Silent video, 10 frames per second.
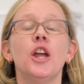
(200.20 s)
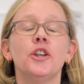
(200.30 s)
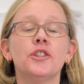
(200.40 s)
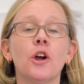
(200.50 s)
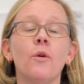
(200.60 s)

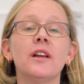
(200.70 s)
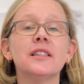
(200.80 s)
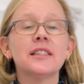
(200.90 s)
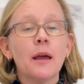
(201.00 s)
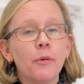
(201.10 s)
So
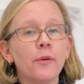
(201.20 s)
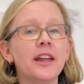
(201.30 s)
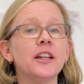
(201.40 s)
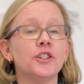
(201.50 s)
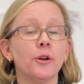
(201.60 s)

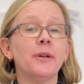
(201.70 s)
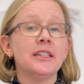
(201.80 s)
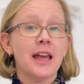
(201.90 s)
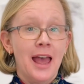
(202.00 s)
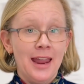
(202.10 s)
seborrheic
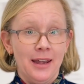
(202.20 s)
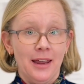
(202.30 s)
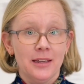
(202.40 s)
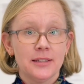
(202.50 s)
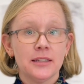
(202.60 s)

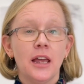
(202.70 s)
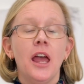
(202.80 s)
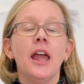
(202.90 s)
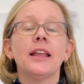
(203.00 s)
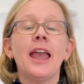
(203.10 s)
dermatitis
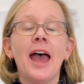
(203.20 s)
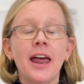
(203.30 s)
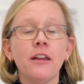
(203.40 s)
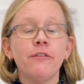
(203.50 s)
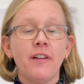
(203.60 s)

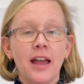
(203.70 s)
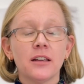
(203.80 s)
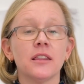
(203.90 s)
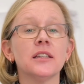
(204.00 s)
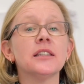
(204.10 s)
can
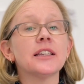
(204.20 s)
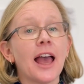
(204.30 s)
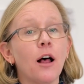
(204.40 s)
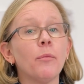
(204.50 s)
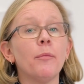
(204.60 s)
affect the
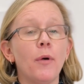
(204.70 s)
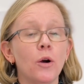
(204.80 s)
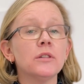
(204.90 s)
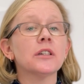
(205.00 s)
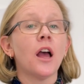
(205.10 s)
scalp
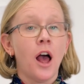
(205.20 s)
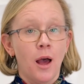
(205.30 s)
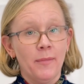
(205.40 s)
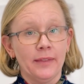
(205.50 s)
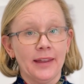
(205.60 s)
most
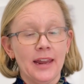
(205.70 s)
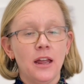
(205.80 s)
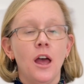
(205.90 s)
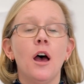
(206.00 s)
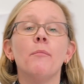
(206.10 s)
commonly,
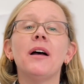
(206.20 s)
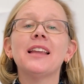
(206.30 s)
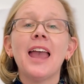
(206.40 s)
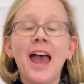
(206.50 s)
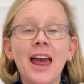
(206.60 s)

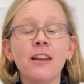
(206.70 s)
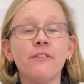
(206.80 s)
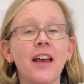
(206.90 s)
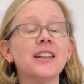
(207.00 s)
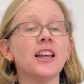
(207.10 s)
but can
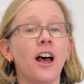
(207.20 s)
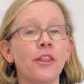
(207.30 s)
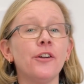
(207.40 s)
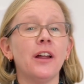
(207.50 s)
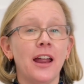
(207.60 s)
affect
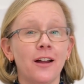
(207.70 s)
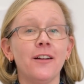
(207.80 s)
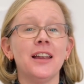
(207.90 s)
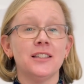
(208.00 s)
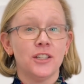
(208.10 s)
other
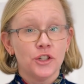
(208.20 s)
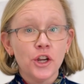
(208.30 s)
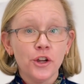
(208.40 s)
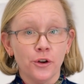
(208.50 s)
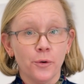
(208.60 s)
areas
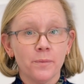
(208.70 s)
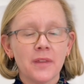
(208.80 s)
too.